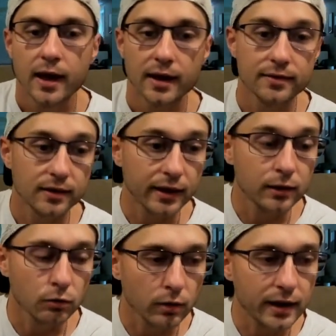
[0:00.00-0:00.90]
and
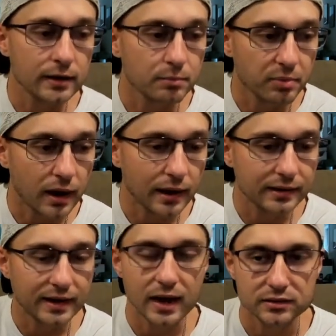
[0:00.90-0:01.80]
a great
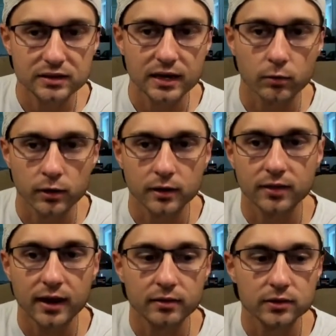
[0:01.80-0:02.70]
podcast network
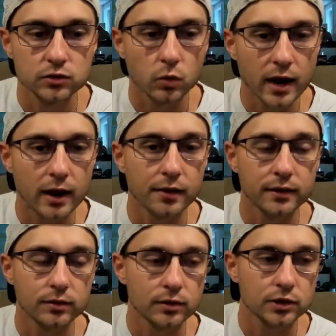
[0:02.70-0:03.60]
there as well
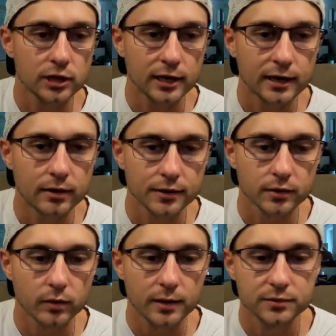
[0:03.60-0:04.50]
that you can check out on
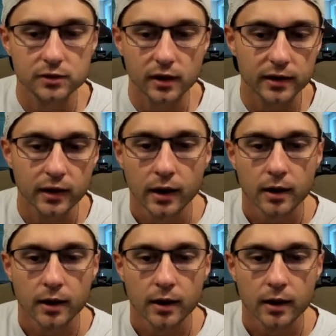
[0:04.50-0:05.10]
the website.